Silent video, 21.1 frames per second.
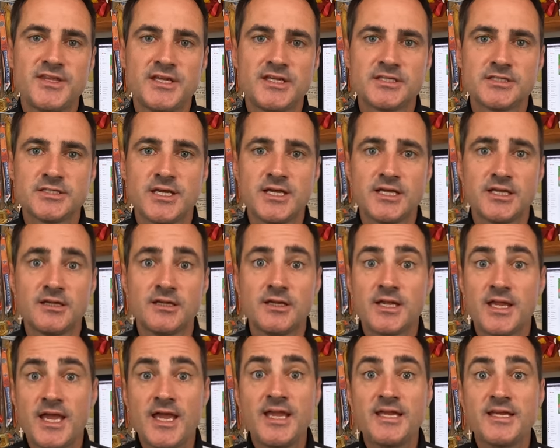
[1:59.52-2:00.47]
things like,
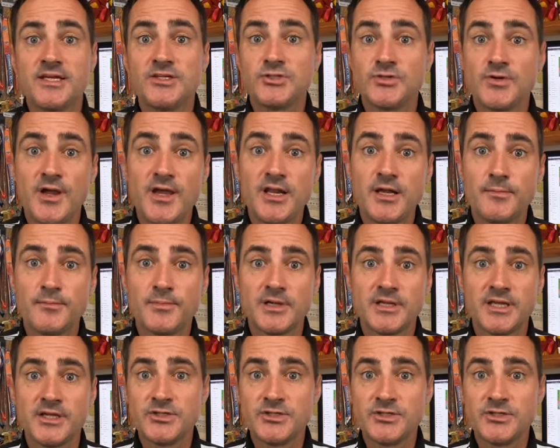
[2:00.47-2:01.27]
hey, get your head up,